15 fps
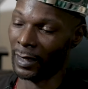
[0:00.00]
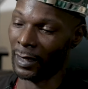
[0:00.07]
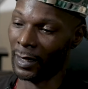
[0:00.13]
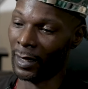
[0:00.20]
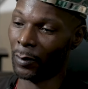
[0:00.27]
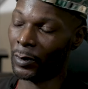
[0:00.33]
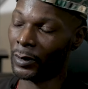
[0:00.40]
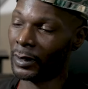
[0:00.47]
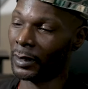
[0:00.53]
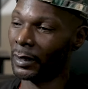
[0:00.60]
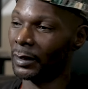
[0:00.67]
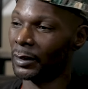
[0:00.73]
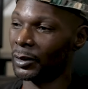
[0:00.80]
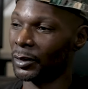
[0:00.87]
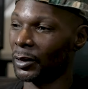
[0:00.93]
I wasn't in
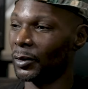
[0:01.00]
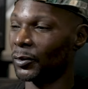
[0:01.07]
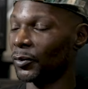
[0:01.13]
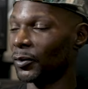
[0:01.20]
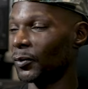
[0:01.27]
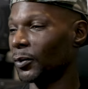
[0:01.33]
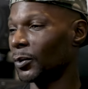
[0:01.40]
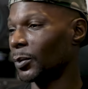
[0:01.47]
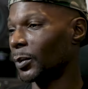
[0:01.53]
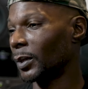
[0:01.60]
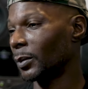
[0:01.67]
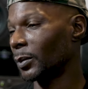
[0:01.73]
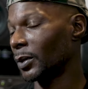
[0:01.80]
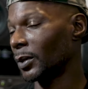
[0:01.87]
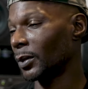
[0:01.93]
the surgery room with
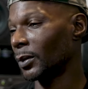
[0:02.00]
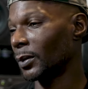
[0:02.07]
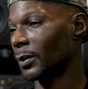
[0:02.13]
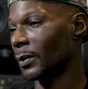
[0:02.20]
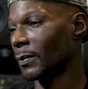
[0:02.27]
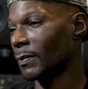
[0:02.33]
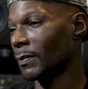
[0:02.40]
him, so.